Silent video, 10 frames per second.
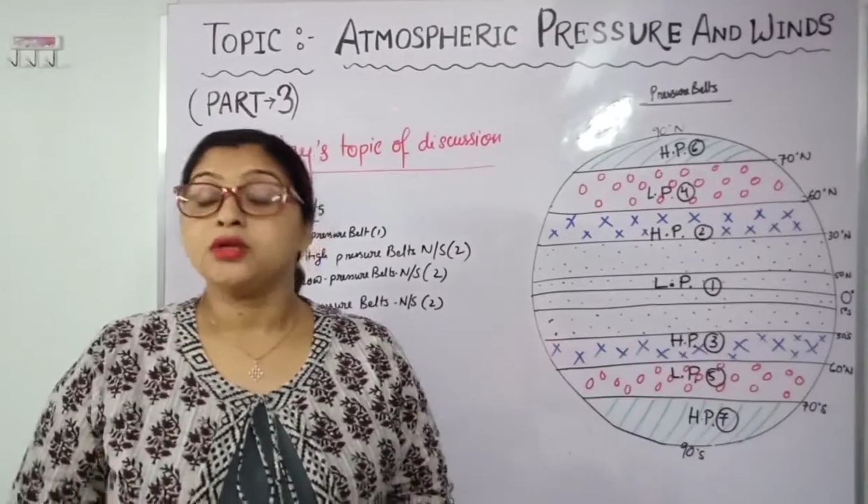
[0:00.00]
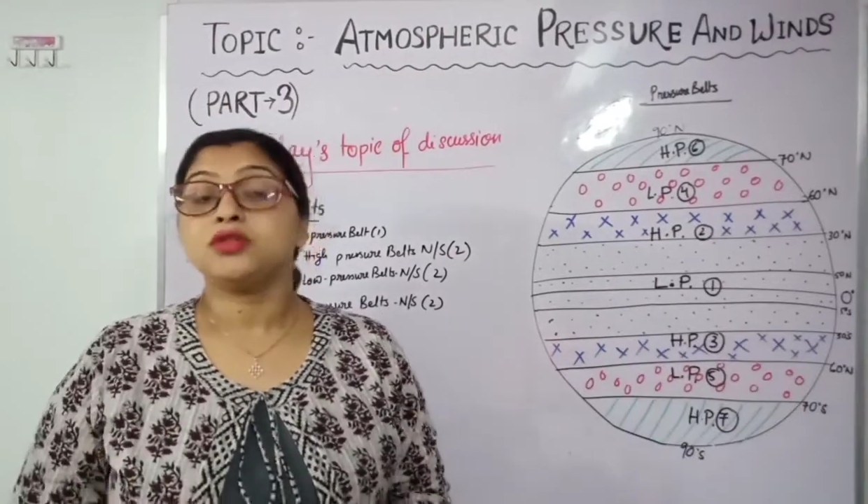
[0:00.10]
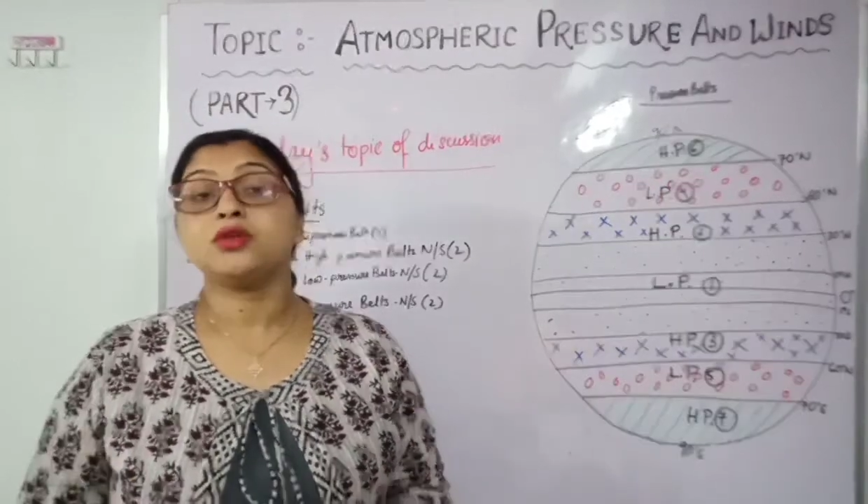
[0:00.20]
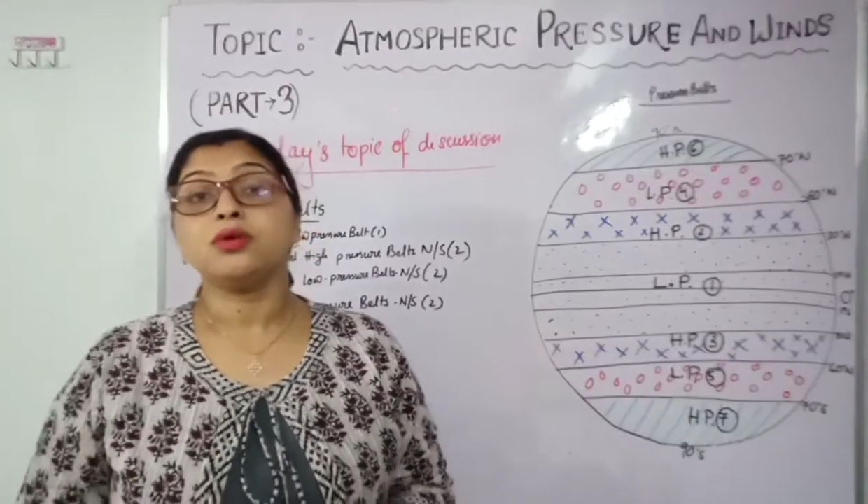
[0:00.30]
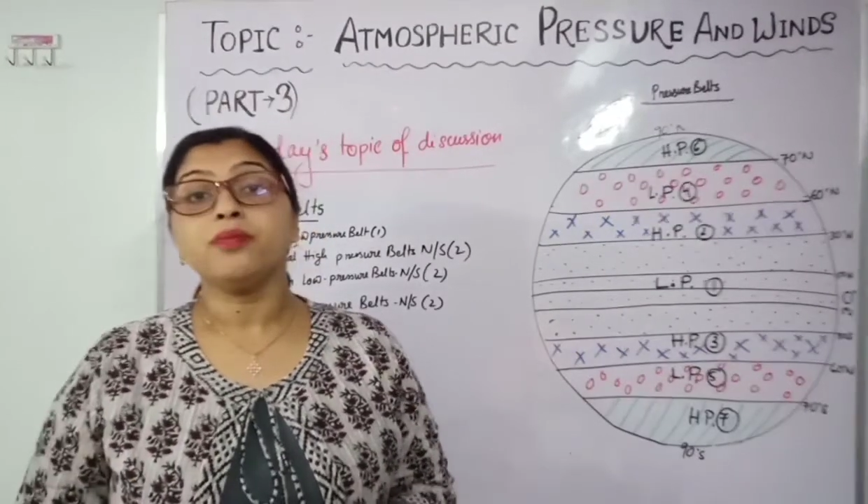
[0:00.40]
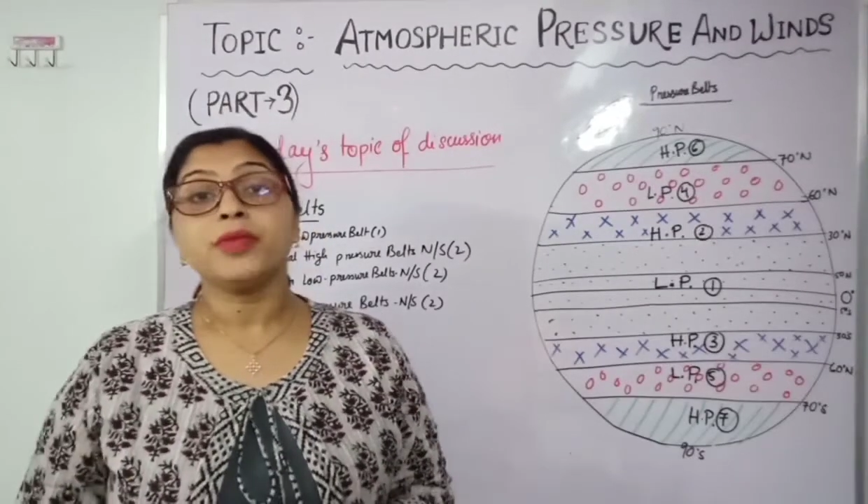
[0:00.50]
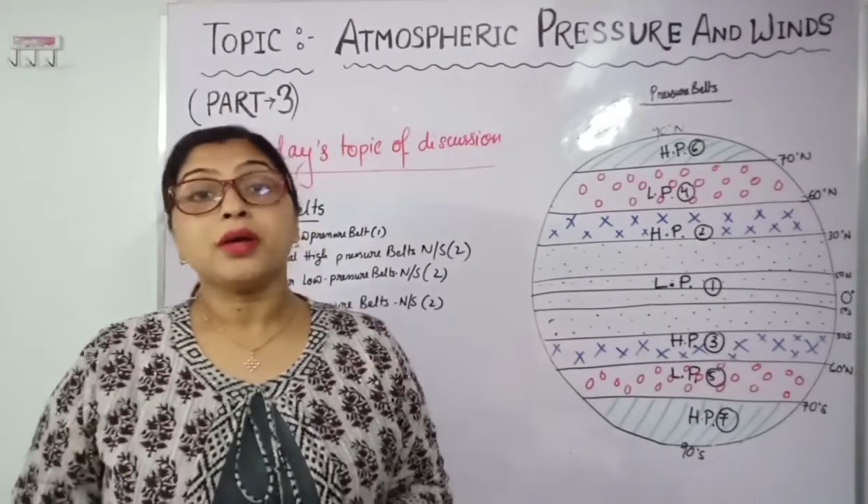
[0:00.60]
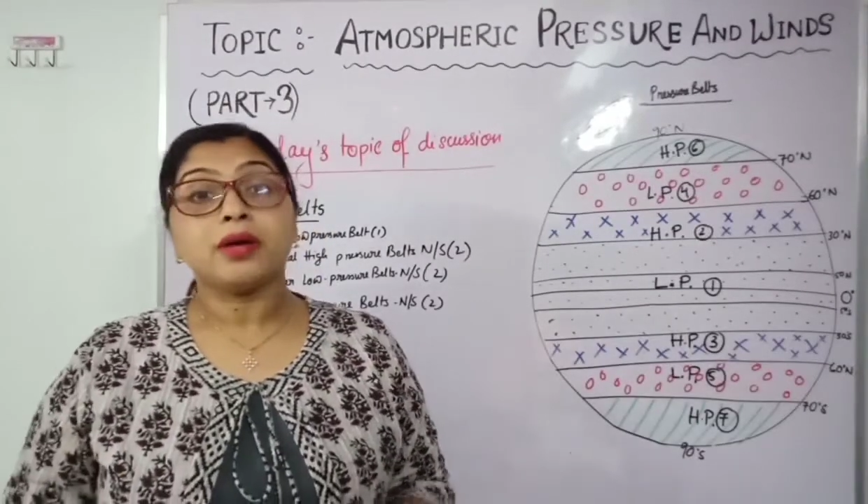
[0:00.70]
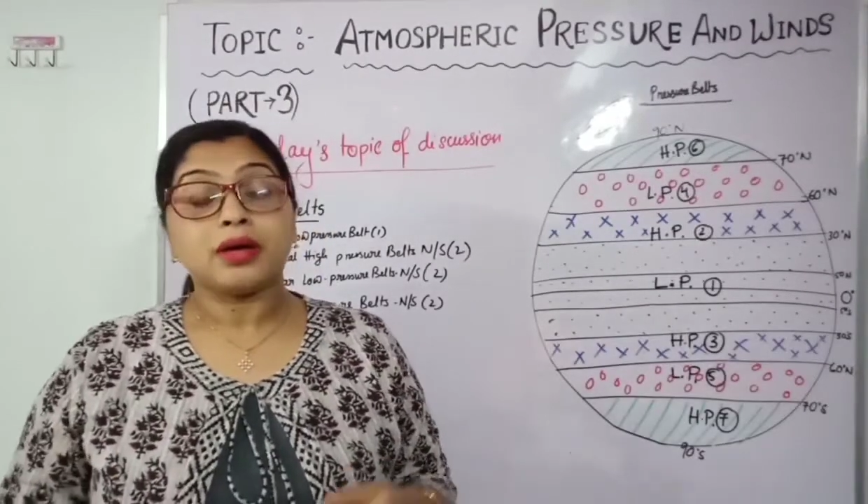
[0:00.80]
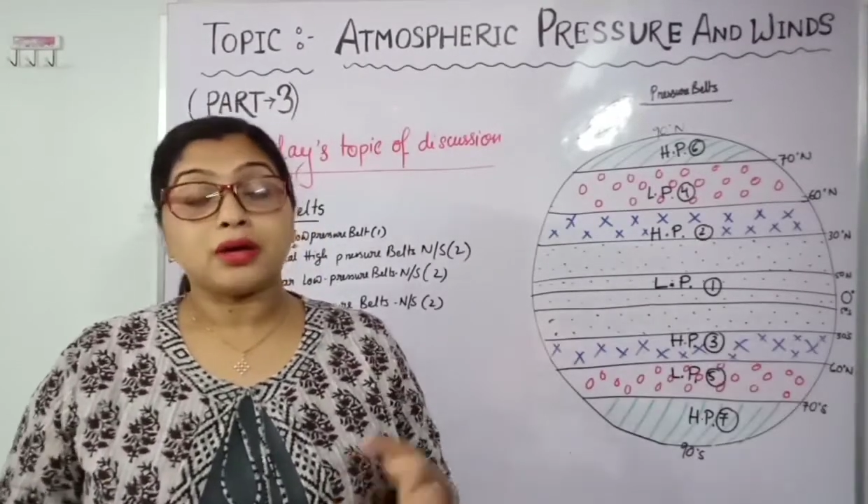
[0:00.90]
So
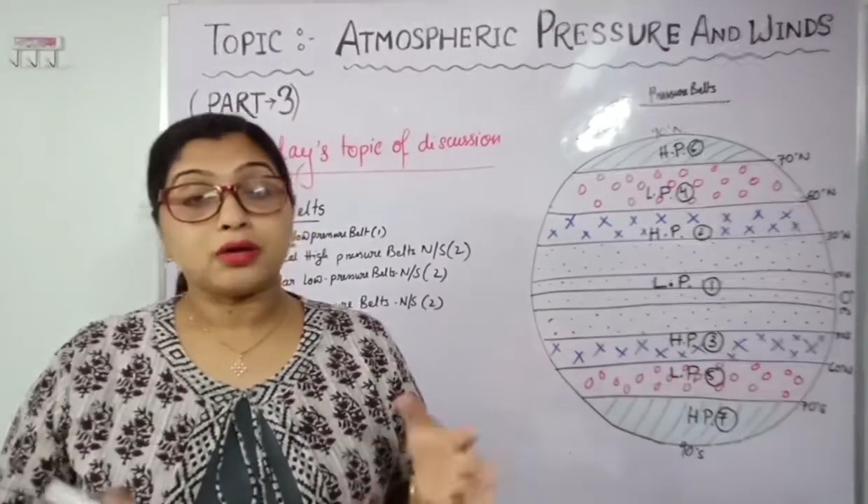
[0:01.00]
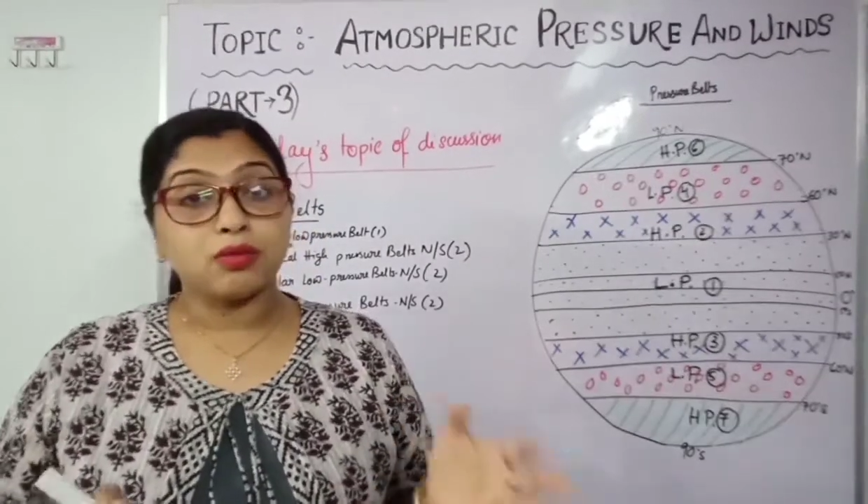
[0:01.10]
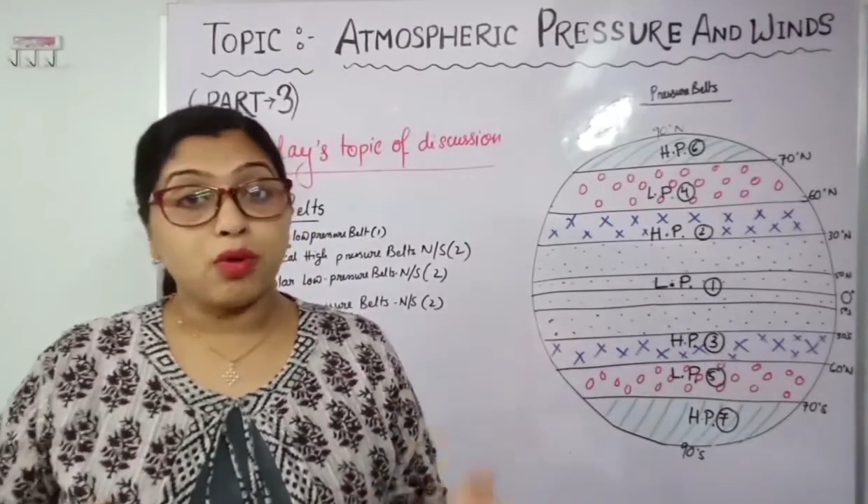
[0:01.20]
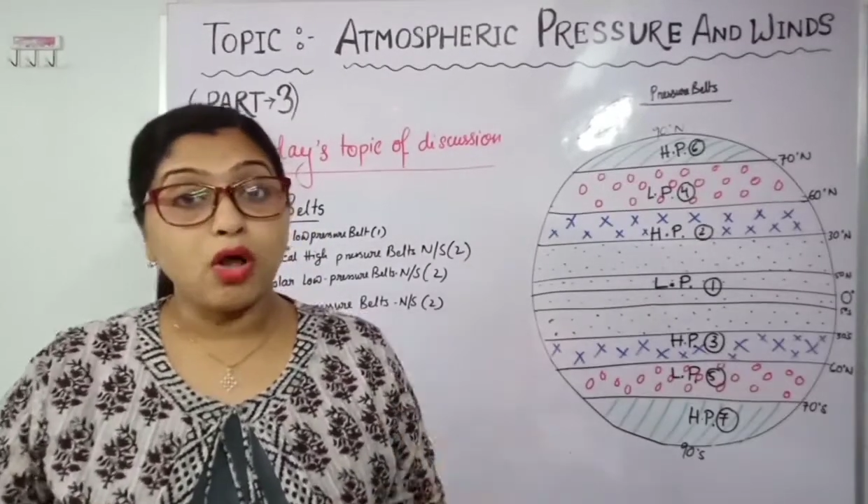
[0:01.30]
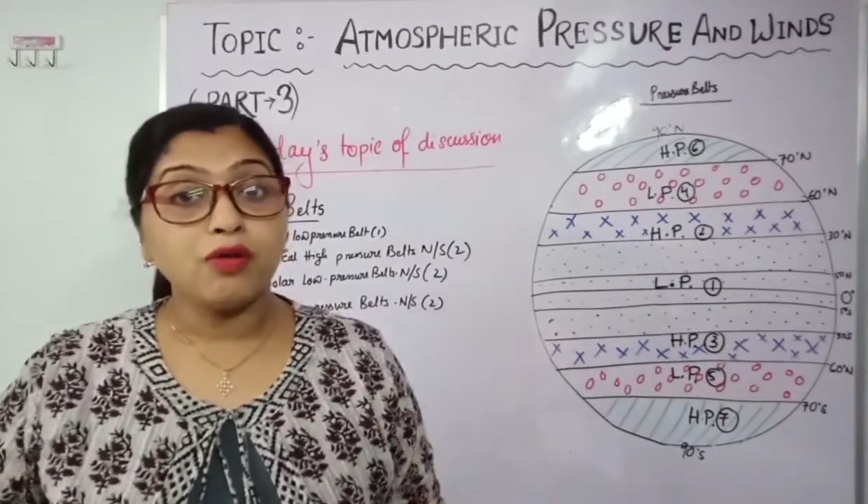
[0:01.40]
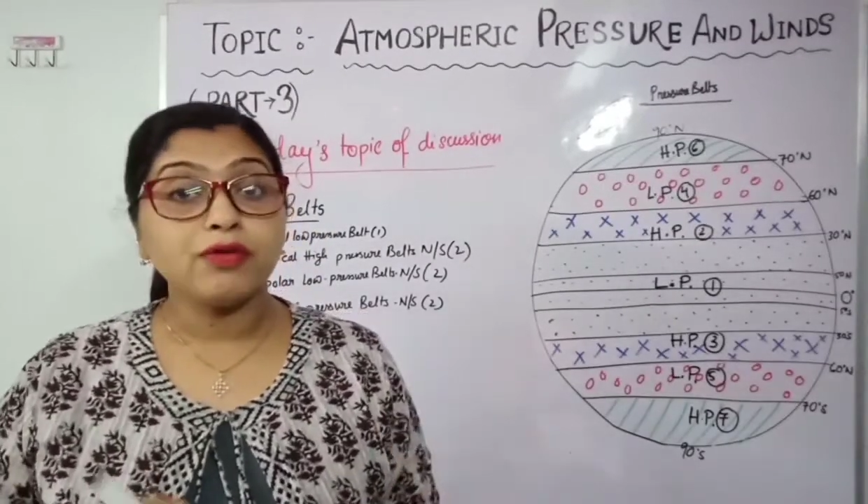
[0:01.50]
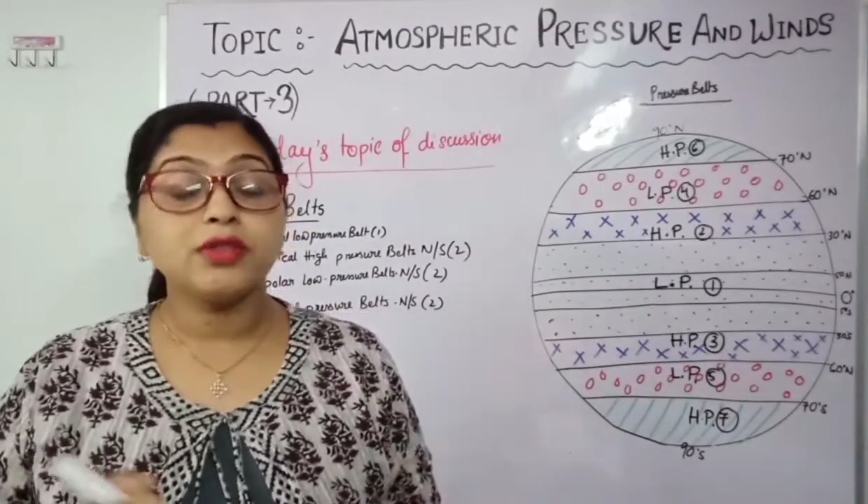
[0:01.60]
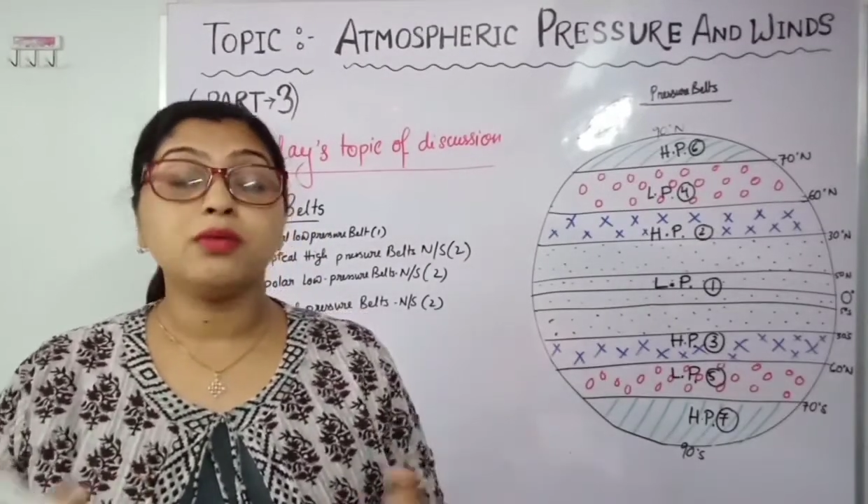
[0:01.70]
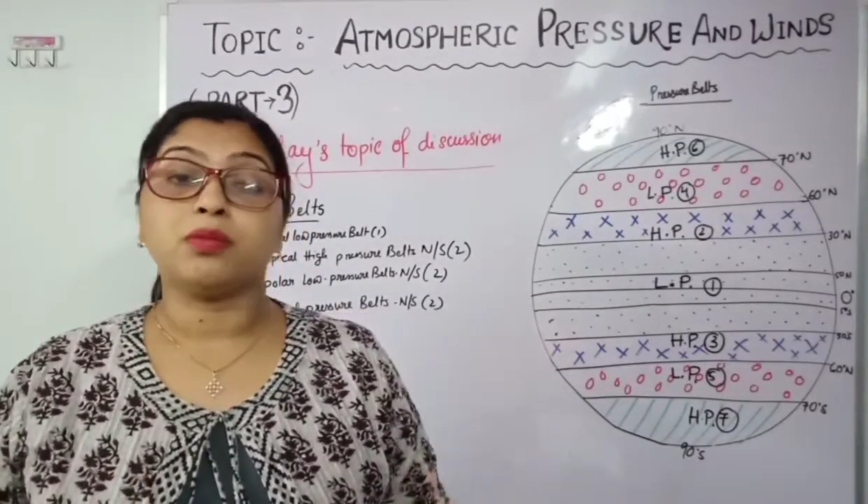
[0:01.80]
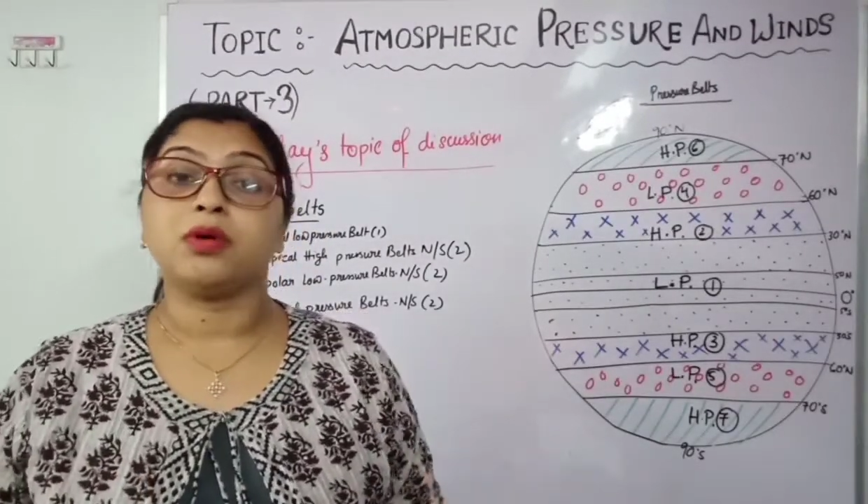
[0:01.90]
all over
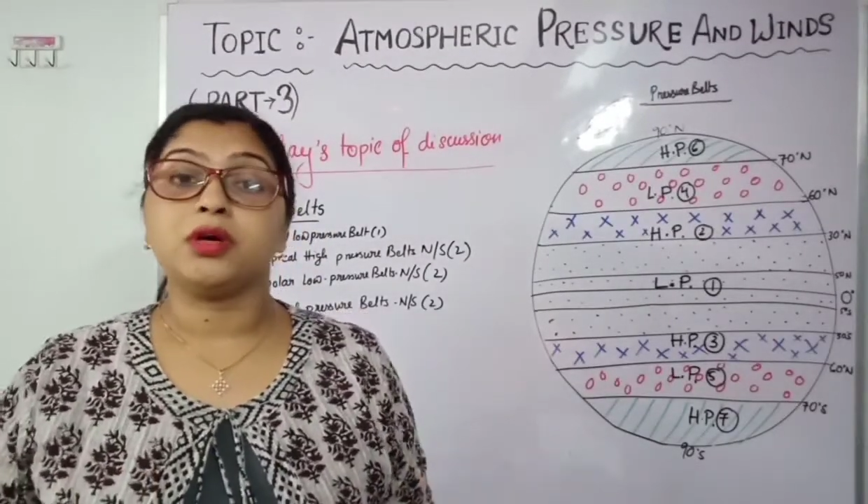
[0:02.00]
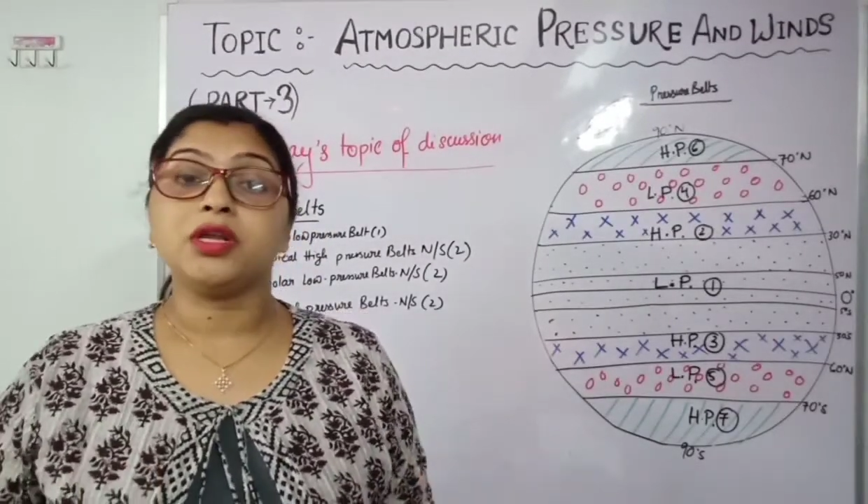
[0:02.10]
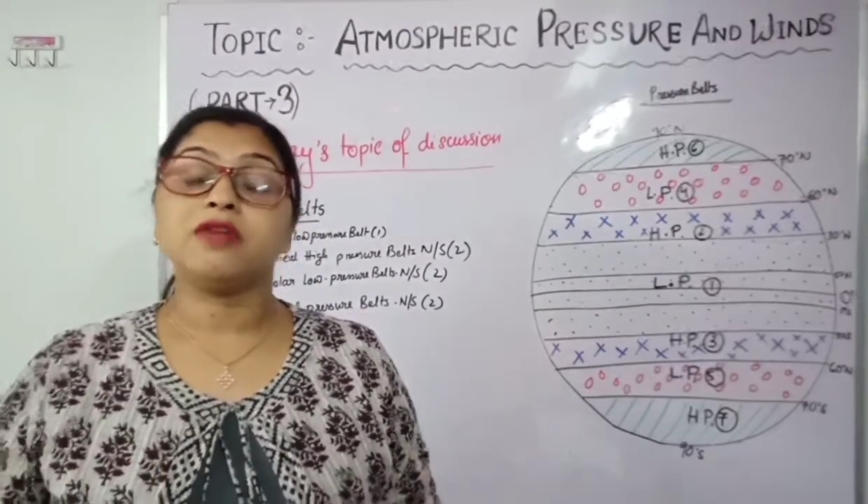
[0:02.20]
the world,